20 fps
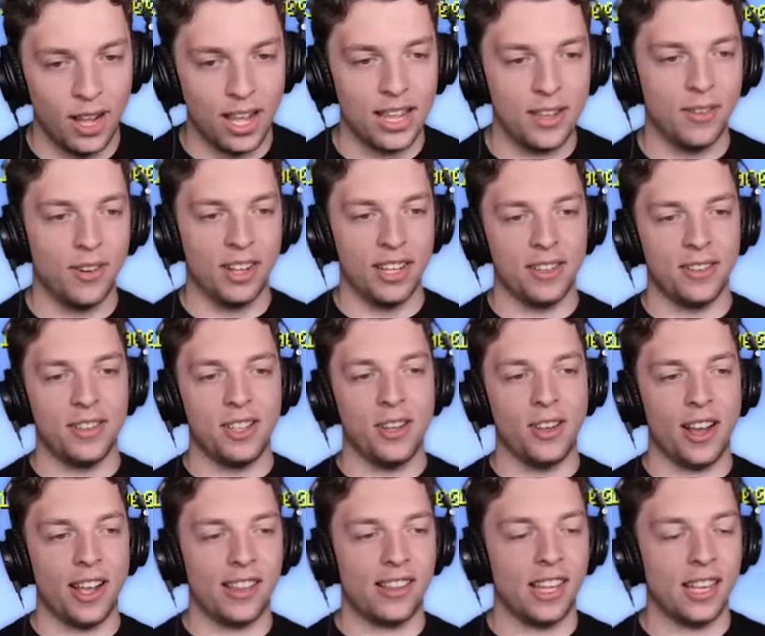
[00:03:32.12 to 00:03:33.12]
Wait, what? You
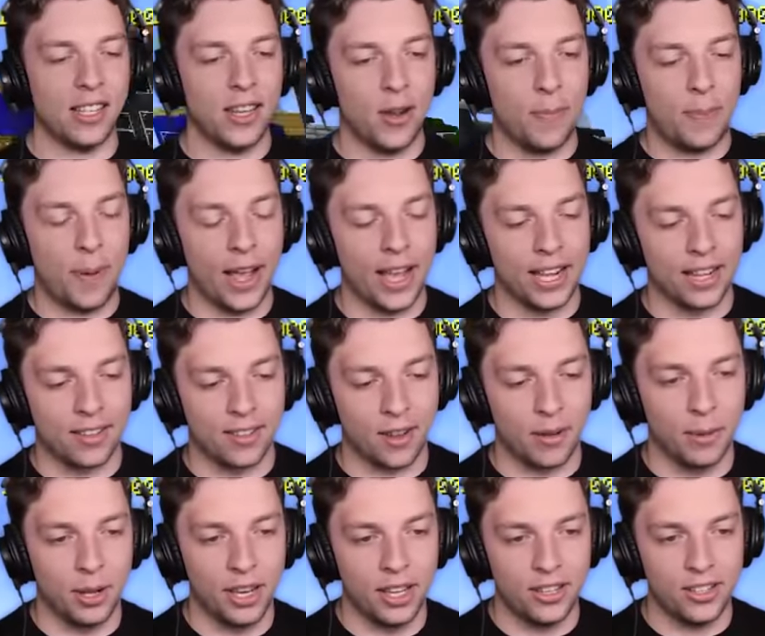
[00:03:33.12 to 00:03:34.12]
guys said no bike, so
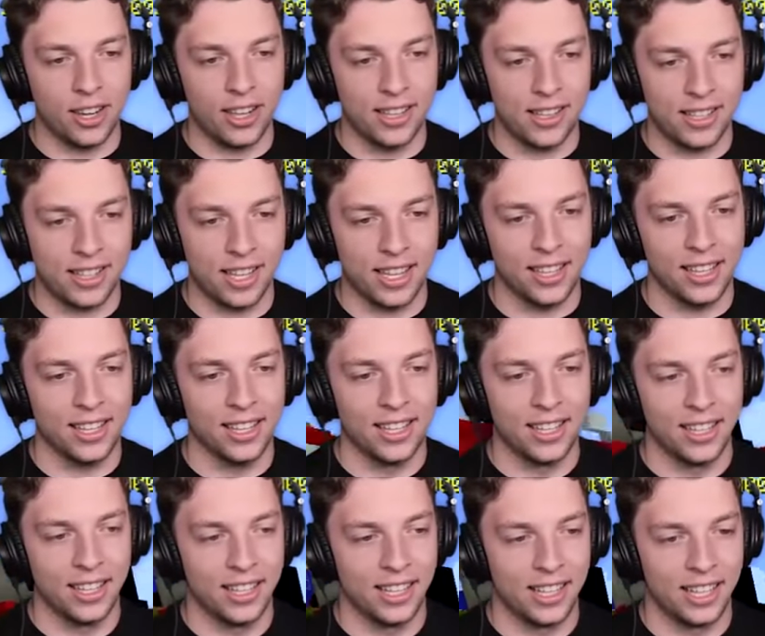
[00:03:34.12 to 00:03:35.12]
I'm on a jet ski.
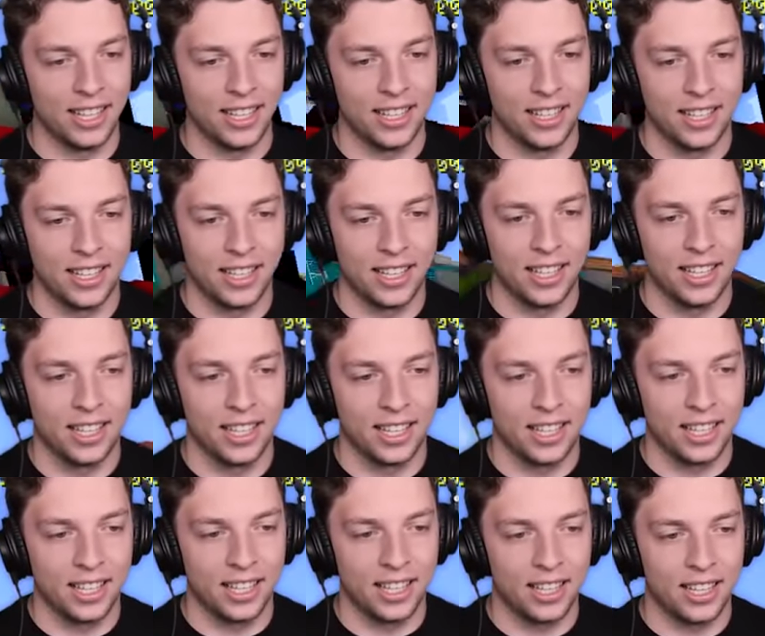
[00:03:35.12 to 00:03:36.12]
Wait, can I huh? swim fast,
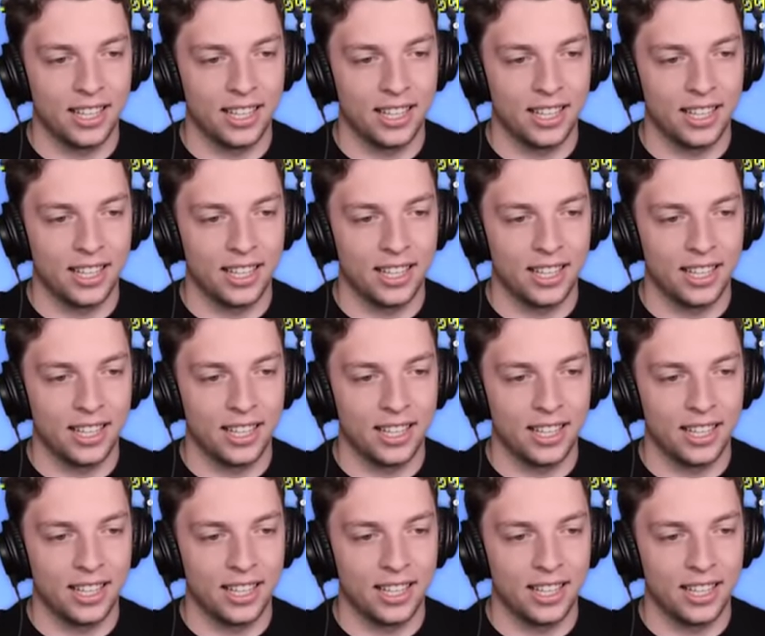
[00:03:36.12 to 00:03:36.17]
maybe?